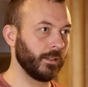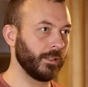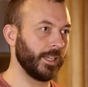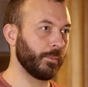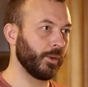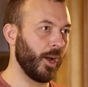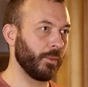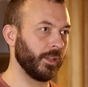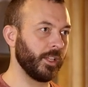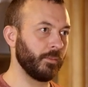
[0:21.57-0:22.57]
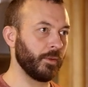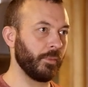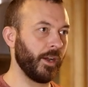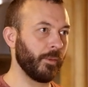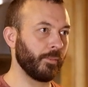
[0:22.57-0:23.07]
clean it properly,
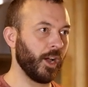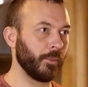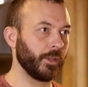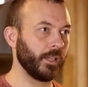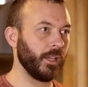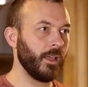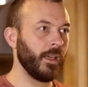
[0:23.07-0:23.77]
prepare it properly,